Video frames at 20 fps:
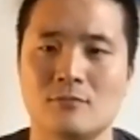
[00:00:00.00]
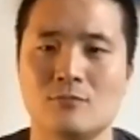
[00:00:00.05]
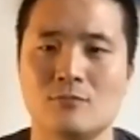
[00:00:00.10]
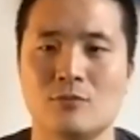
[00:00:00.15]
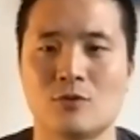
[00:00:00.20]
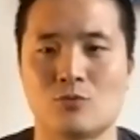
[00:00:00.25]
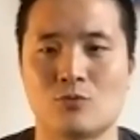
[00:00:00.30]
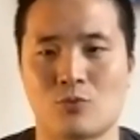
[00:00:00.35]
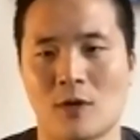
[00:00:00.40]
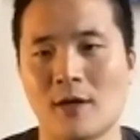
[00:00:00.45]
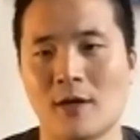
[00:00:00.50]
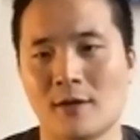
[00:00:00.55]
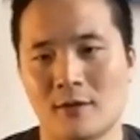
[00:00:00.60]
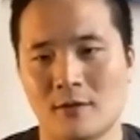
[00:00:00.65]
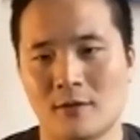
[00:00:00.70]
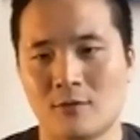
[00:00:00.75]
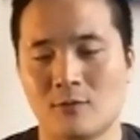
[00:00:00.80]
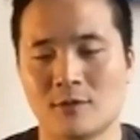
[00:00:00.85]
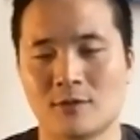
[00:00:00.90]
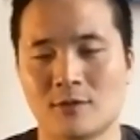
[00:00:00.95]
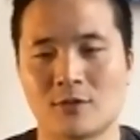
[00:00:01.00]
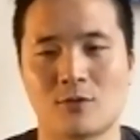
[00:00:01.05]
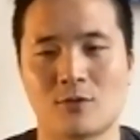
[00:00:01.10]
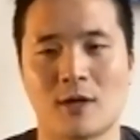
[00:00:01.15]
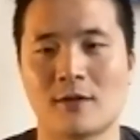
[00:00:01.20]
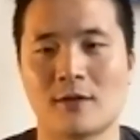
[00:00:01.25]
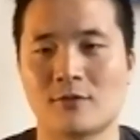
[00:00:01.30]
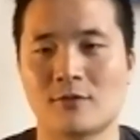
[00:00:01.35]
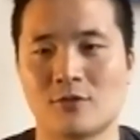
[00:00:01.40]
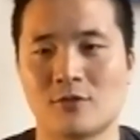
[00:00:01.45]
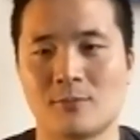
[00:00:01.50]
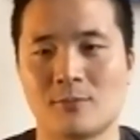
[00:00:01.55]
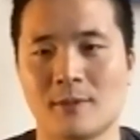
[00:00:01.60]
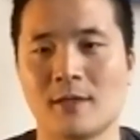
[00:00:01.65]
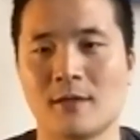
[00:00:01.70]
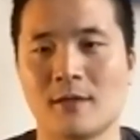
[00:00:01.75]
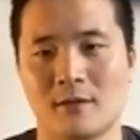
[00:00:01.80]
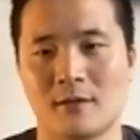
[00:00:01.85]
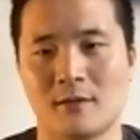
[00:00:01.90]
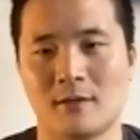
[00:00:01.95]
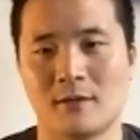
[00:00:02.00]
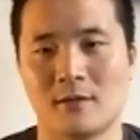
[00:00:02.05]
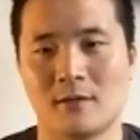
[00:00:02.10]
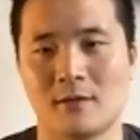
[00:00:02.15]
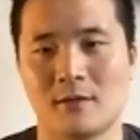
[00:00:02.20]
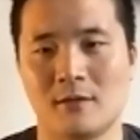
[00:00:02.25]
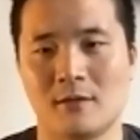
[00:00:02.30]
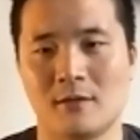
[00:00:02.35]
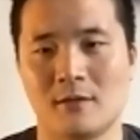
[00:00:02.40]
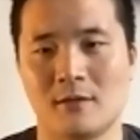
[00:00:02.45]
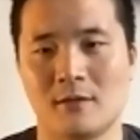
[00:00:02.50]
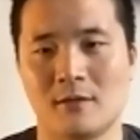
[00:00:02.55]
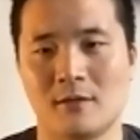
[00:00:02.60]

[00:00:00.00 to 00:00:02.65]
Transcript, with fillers: would run once the crowd is too big. Mm.